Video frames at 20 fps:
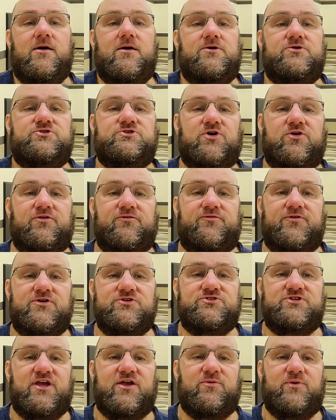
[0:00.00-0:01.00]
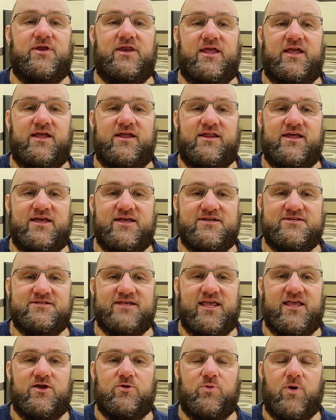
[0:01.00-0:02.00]
So the first thing we need is
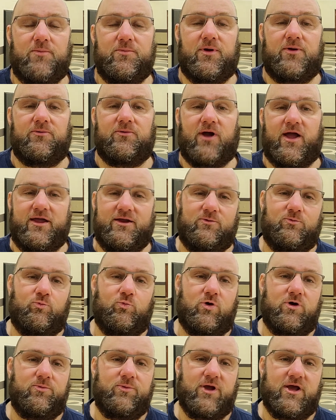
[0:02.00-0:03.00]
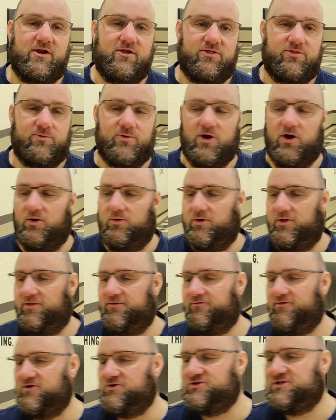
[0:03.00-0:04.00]
equipment, right? What are we going to throw? The
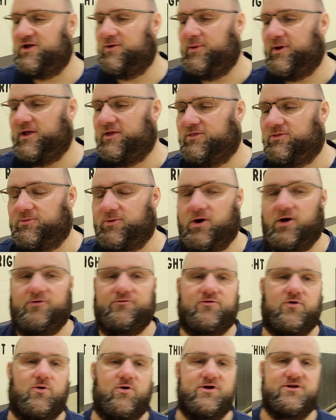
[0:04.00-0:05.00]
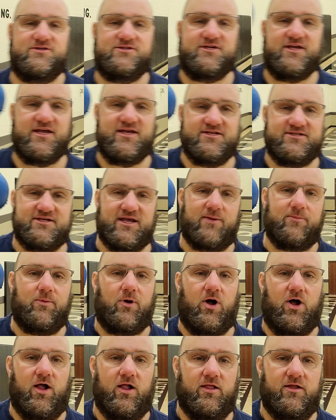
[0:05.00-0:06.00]
first thing we can throw, of course, is a
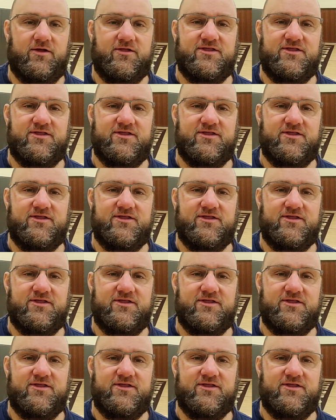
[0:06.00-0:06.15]
ball.